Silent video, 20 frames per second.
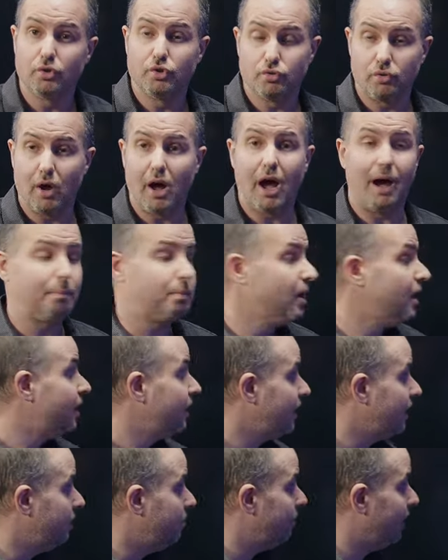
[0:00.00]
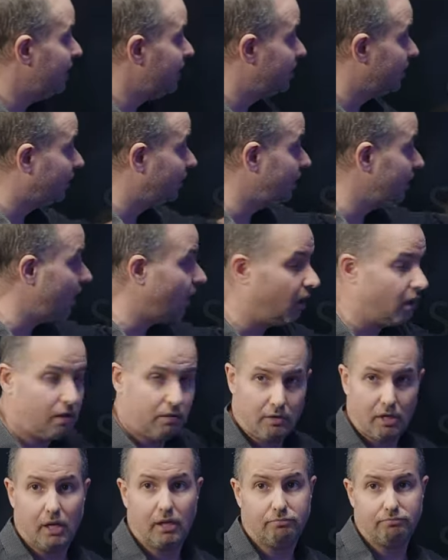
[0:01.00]
drop in basically an
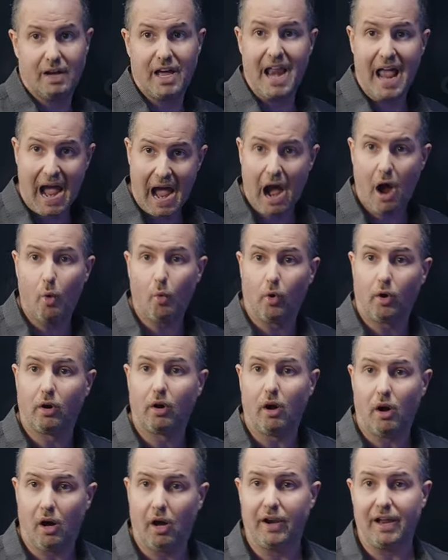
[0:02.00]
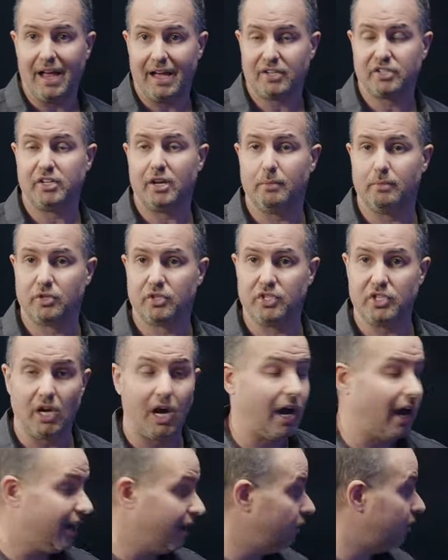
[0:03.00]
hour on
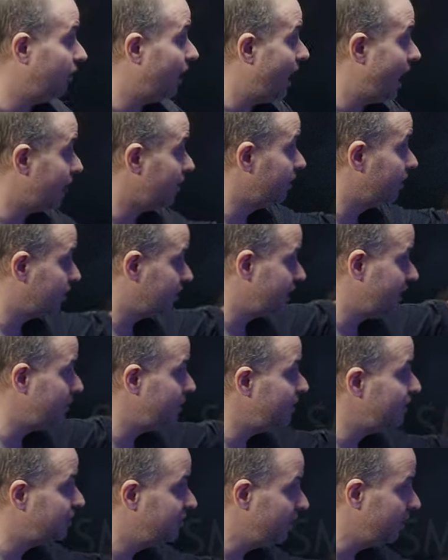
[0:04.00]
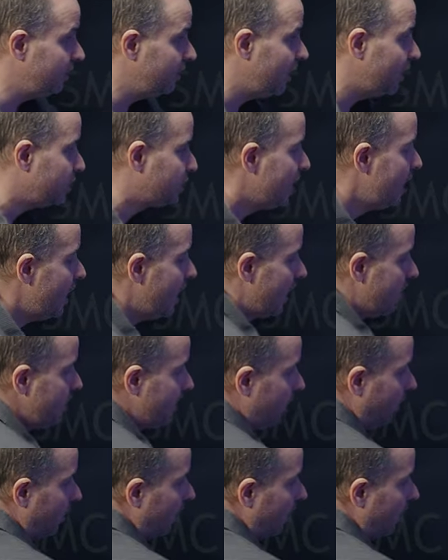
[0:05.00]
SMCI. A lot of the semis did this, and then a